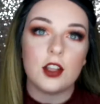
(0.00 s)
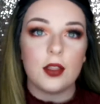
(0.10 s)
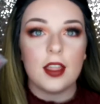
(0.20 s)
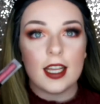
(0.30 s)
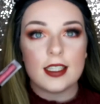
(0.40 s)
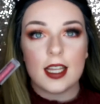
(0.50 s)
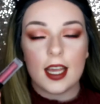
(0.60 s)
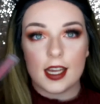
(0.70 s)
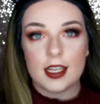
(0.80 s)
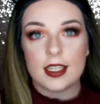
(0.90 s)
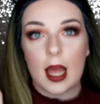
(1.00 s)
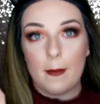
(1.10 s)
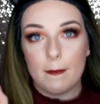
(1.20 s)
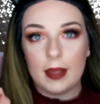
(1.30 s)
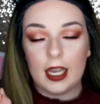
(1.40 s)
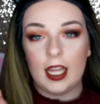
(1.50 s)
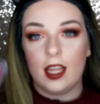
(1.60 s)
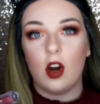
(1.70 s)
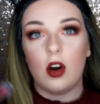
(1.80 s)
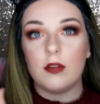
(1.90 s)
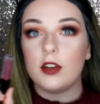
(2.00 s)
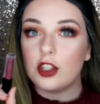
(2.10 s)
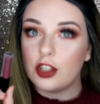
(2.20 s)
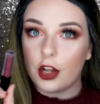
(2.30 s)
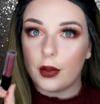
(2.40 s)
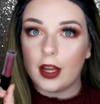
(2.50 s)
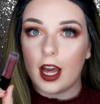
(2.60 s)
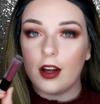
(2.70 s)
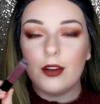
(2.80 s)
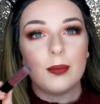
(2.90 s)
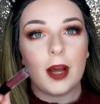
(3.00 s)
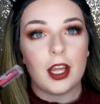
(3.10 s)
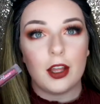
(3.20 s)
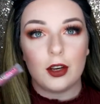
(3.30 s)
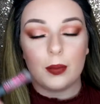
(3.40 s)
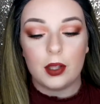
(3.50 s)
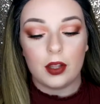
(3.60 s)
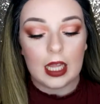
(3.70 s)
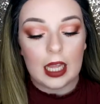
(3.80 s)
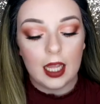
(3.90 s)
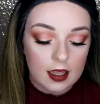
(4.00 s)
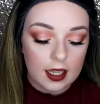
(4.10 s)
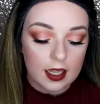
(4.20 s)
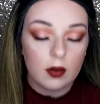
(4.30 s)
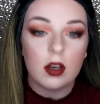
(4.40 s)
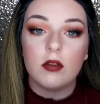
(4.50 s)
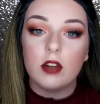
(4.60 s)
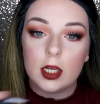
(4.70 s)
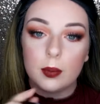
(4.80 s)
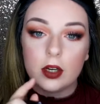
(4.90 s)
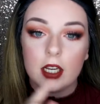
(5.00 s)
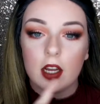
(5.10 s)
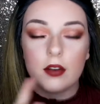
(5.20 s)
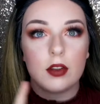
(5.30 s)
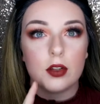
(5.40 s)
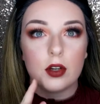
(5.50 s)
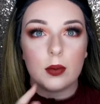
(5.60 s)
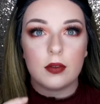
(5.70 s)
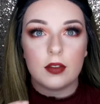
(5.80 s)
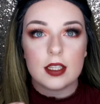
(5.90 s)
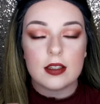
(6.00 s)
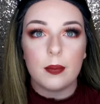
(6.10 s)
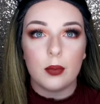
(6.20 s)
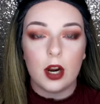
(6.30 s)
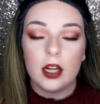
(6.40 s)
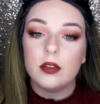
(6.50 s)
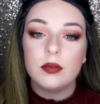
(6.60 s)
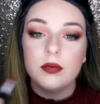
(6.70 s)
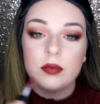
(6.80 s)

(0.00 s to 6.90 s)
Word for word: So this is a mini of Showgirl by Huda Beauty. I think it will look really pretty over the top of this brown.